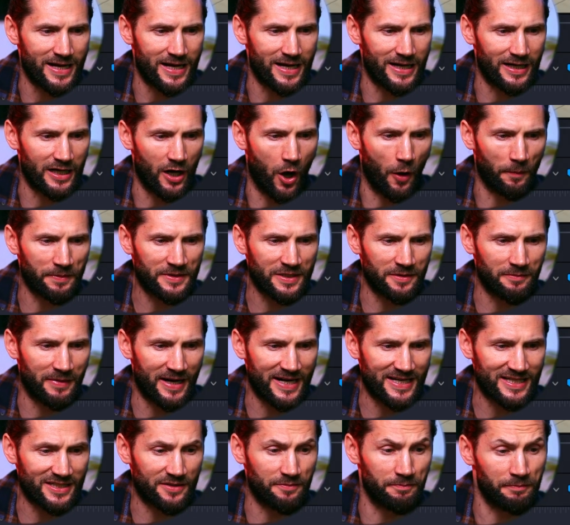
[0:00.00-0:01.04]

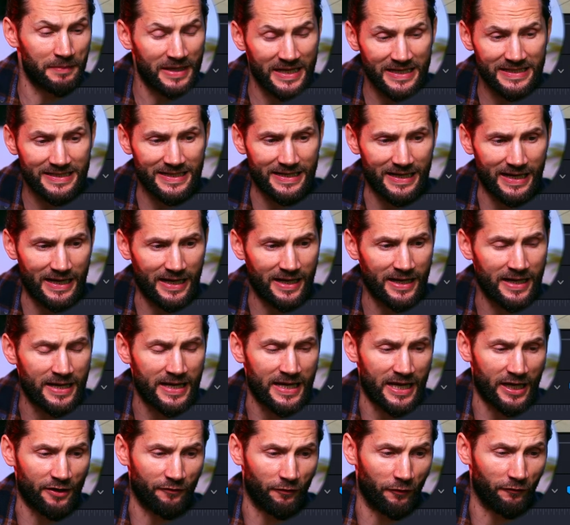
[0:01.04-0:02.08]
optimized media
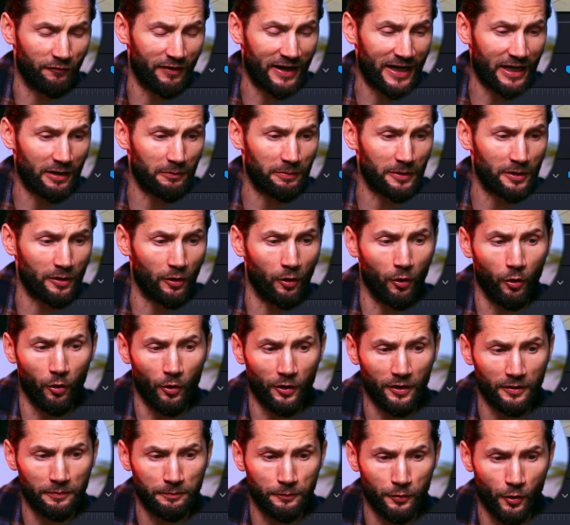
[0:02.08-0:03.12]
if available
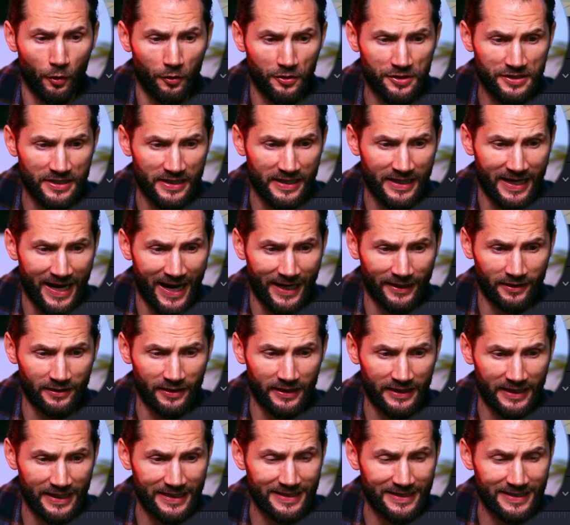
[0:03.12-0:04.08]
or proxy handling.